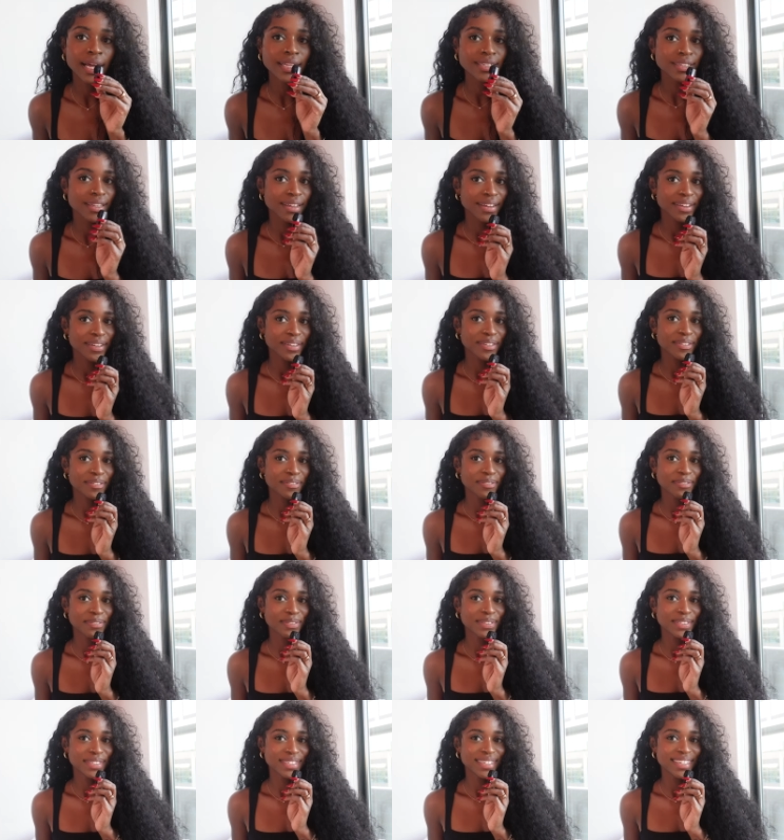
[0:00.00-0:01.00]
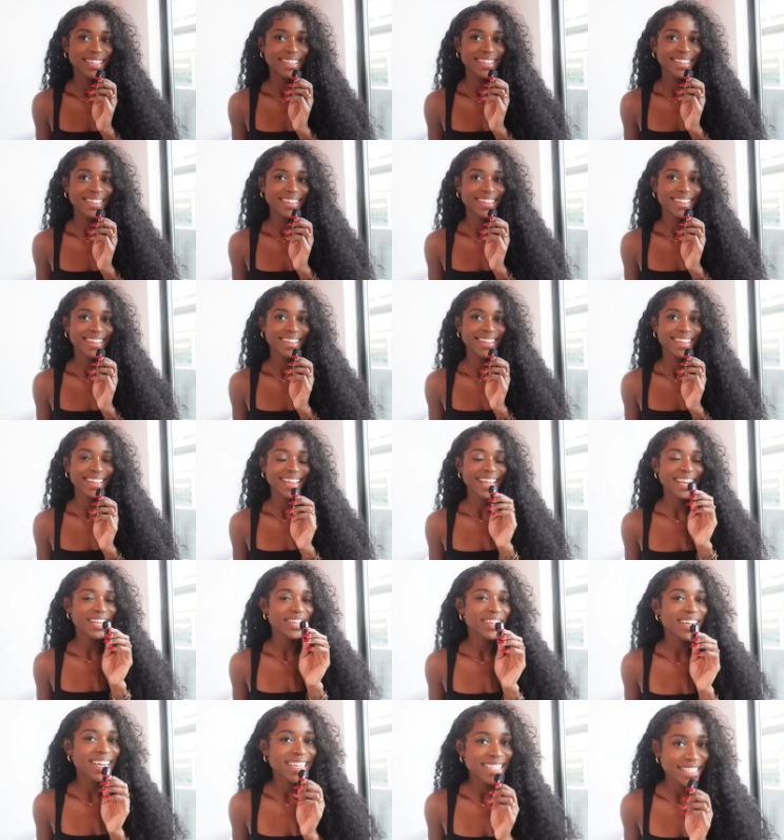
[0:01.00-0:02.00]
Hello. Can
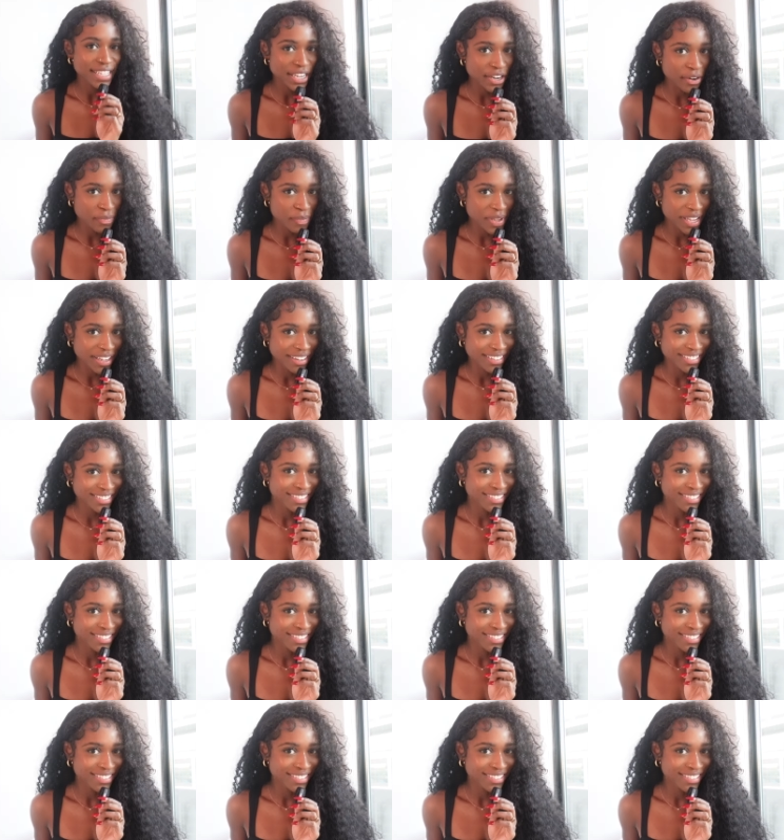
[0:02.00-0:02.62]
you guys hear me?